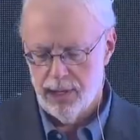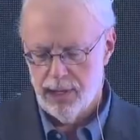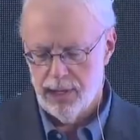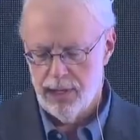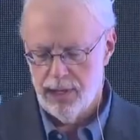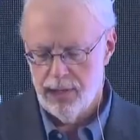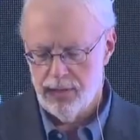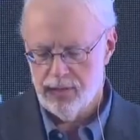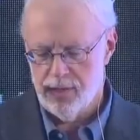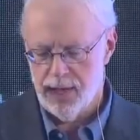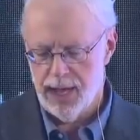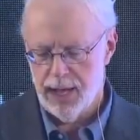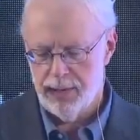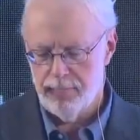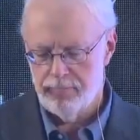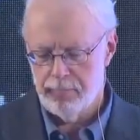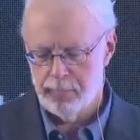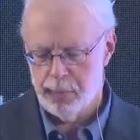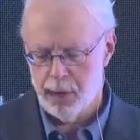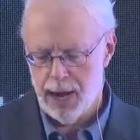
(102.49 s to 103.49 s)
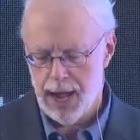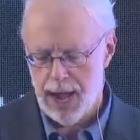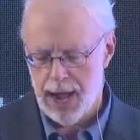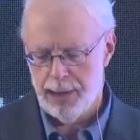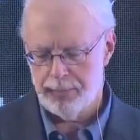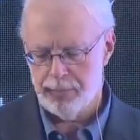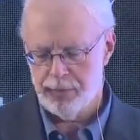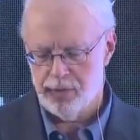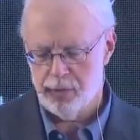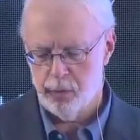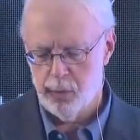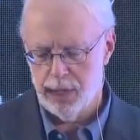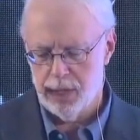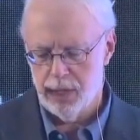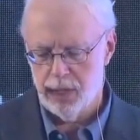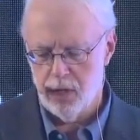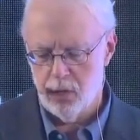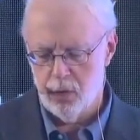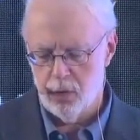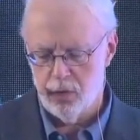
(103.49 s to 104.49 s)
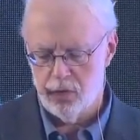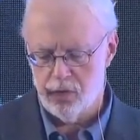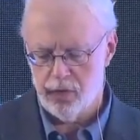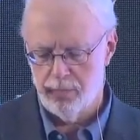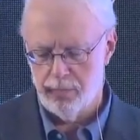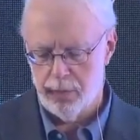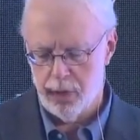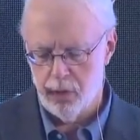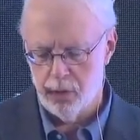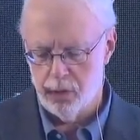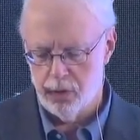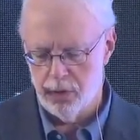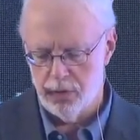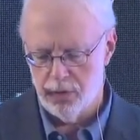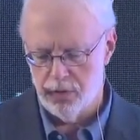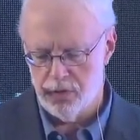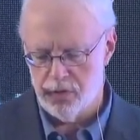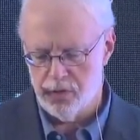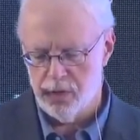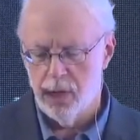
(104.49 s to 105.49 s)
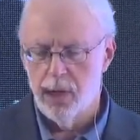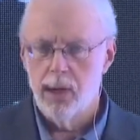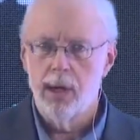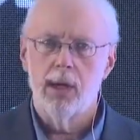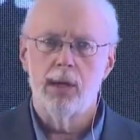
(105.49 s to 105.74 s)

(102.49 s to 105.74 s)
He said, perhaps we can use computers